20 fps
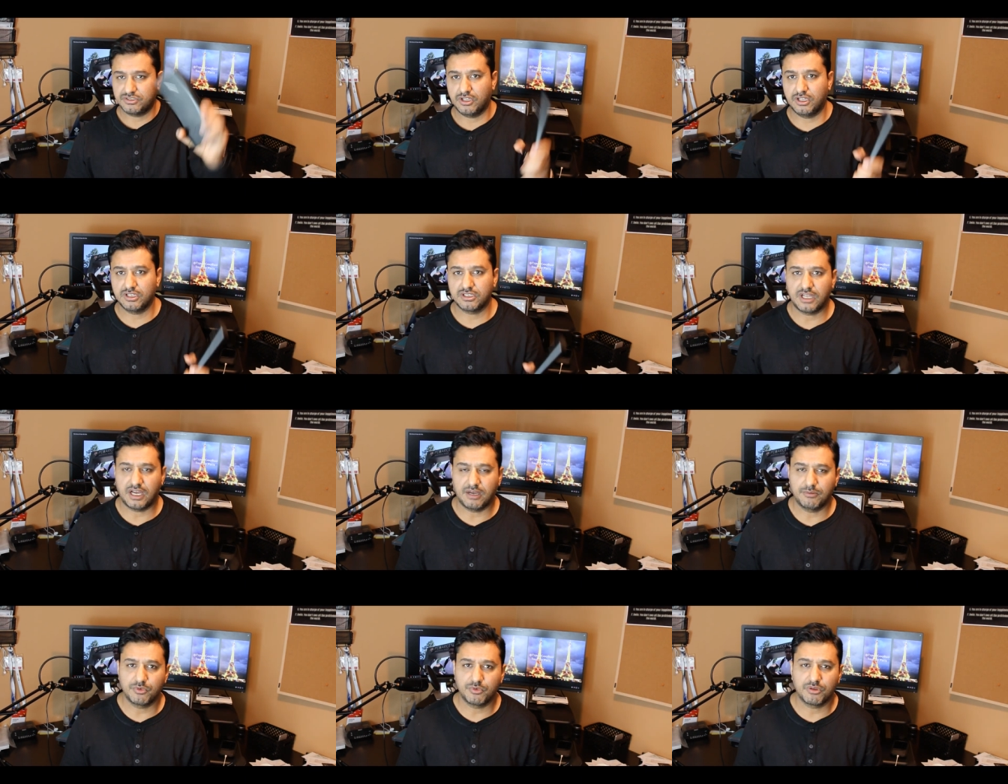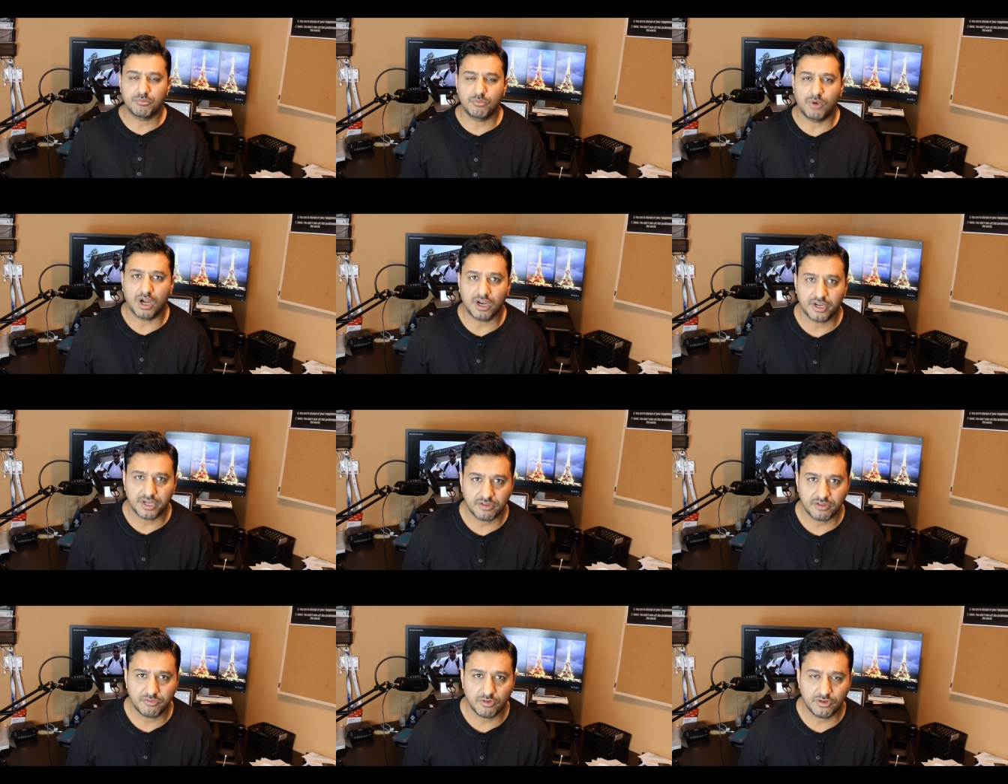not, I'm doing
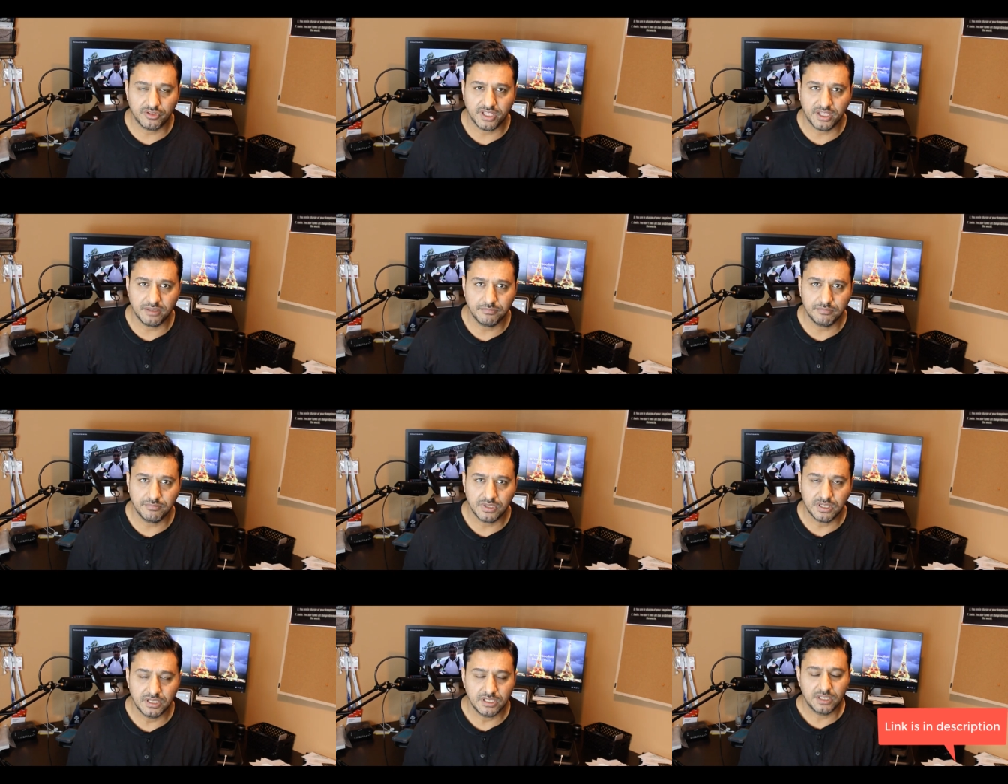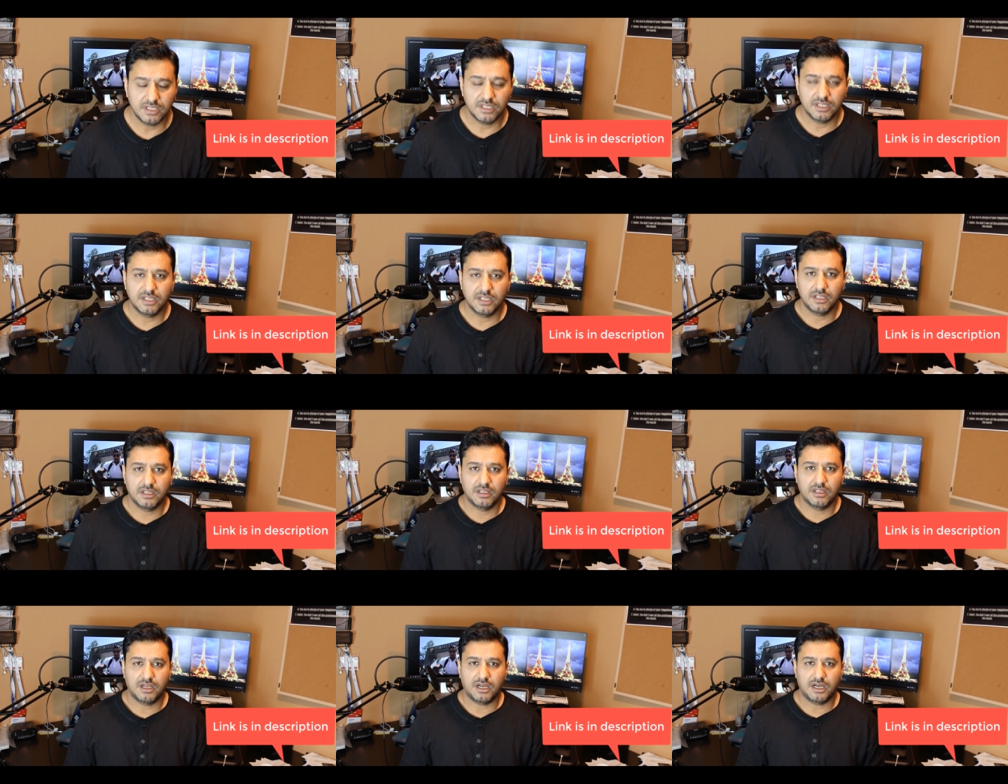marketing for them.
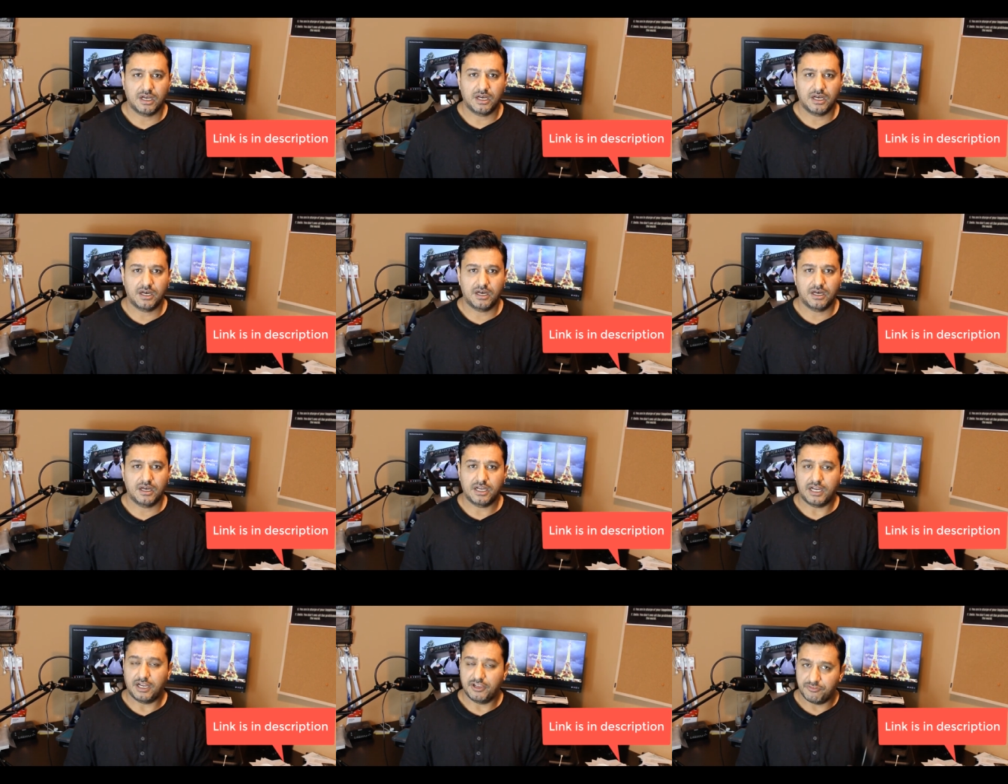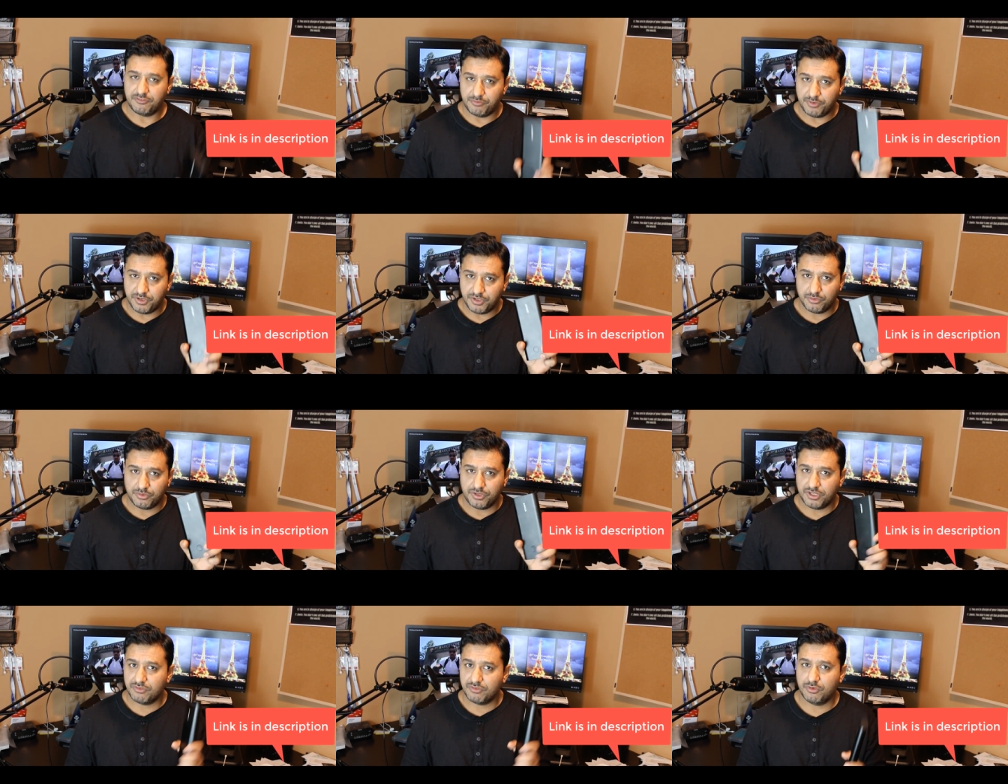I've been
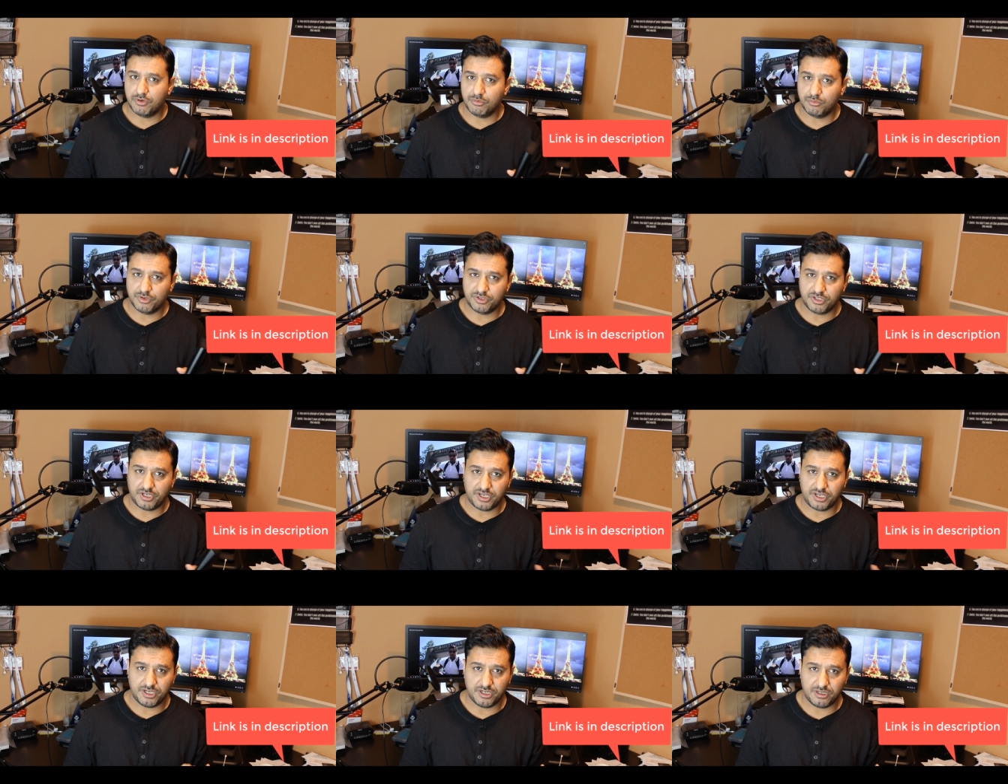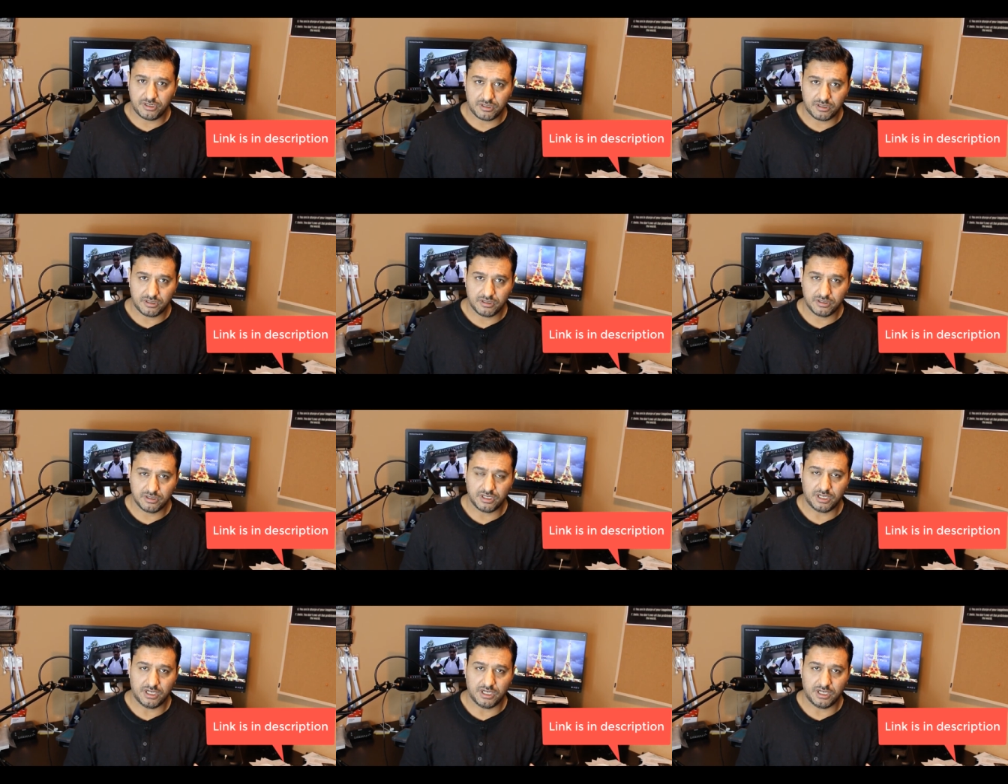using for more than a year.